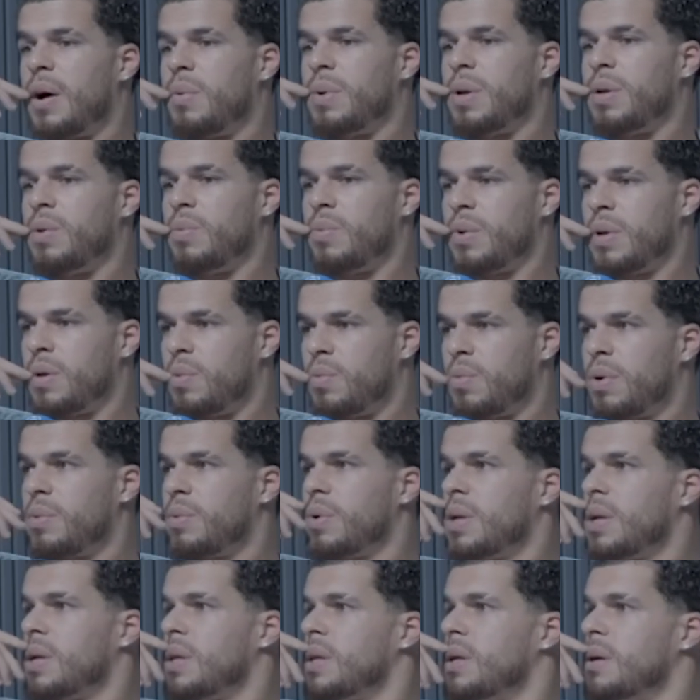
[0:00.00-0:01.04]
we
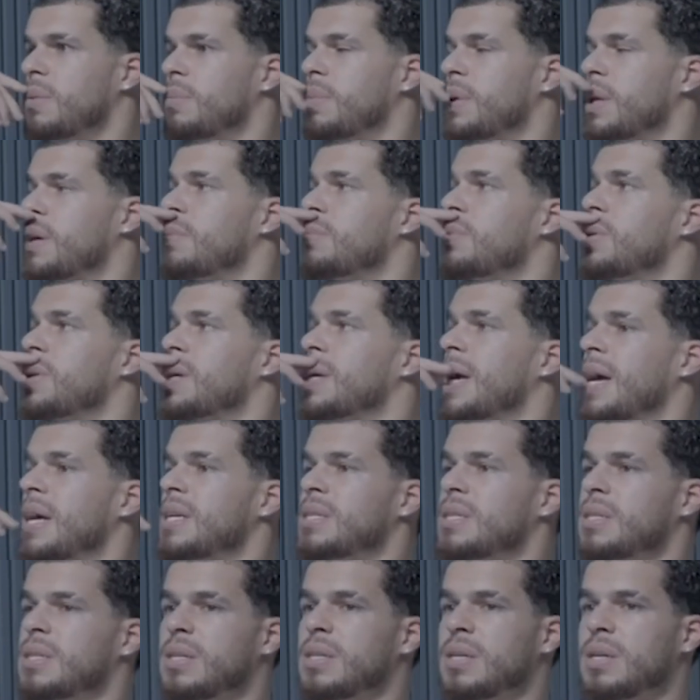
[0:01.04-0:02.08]
were in a little bit of
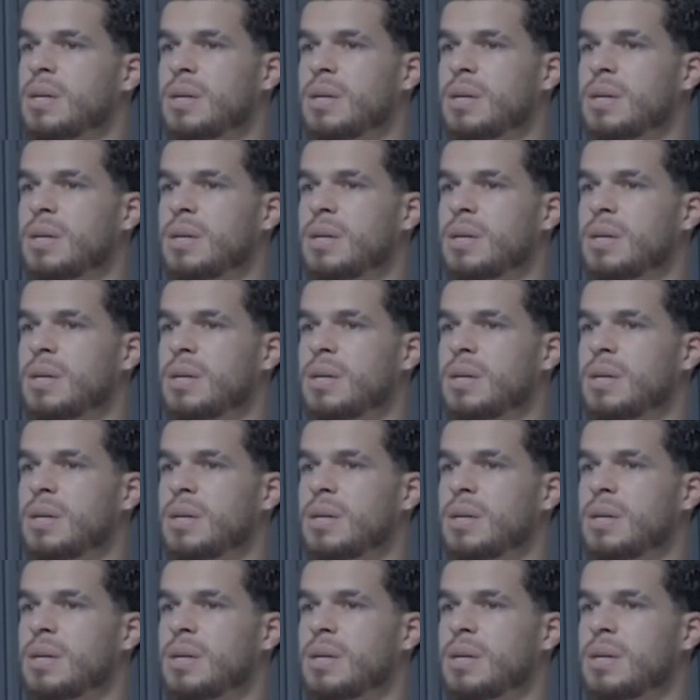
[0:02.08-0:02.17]
communication.